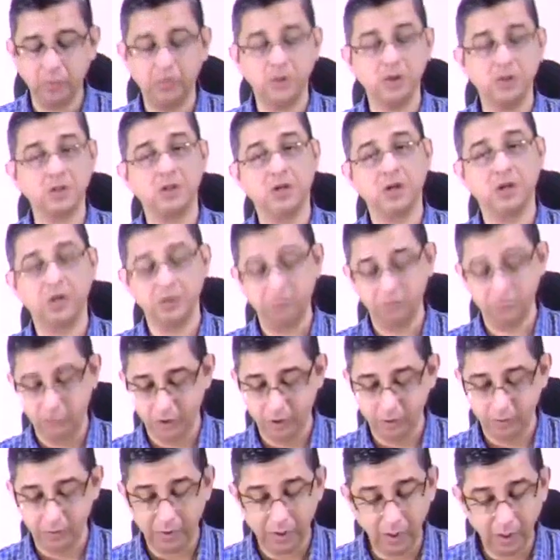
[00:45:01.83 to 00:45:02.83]
positive,
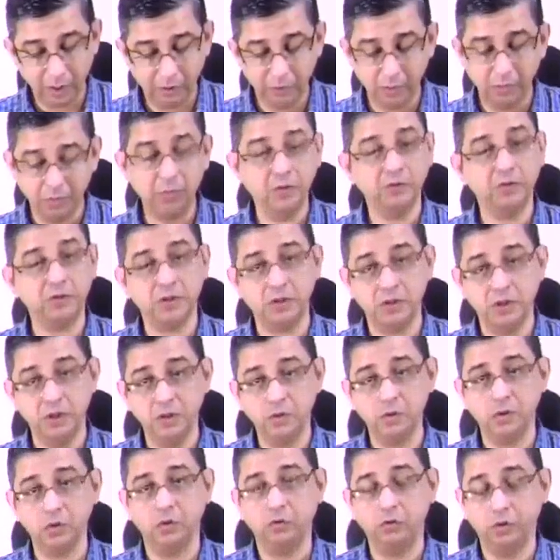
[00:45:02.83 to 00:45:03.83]
there might even be worsening,
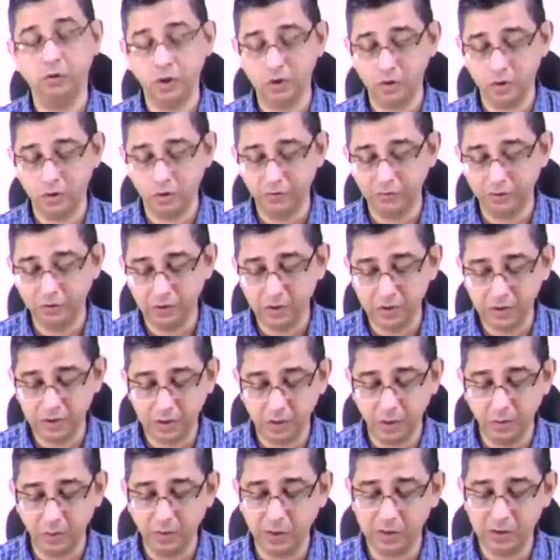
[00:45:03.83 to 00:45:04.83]
so watch out for the
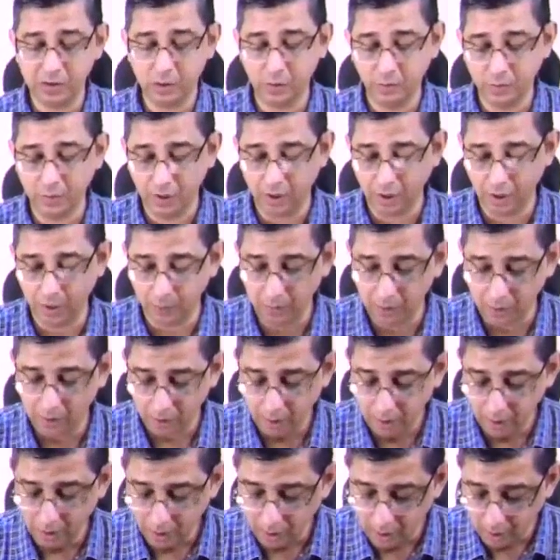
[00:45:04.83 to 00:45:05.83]
same has to be kept.
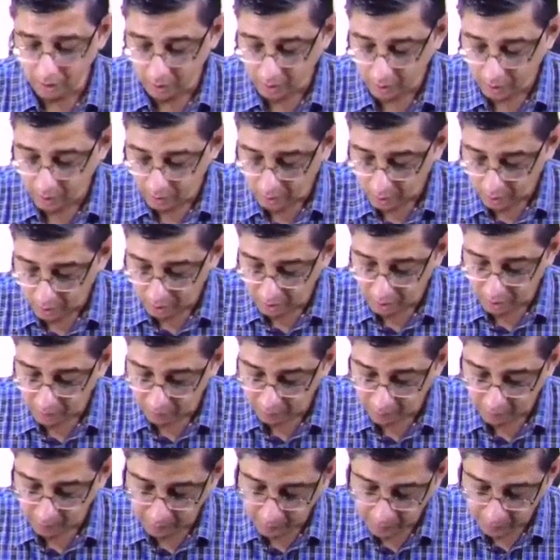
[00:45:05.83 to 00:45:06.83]

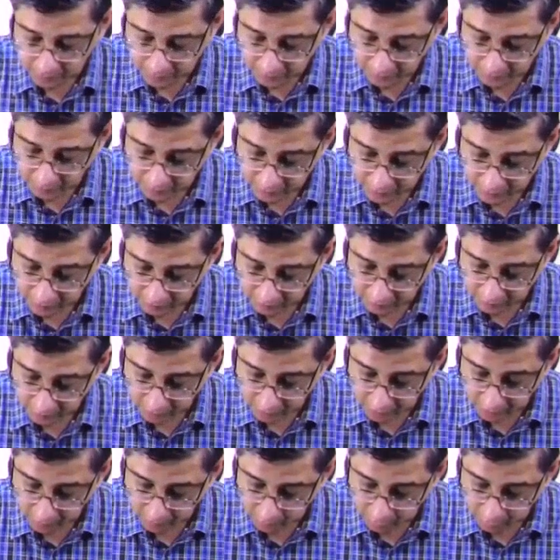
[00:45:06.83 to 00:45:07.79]
If a person is having a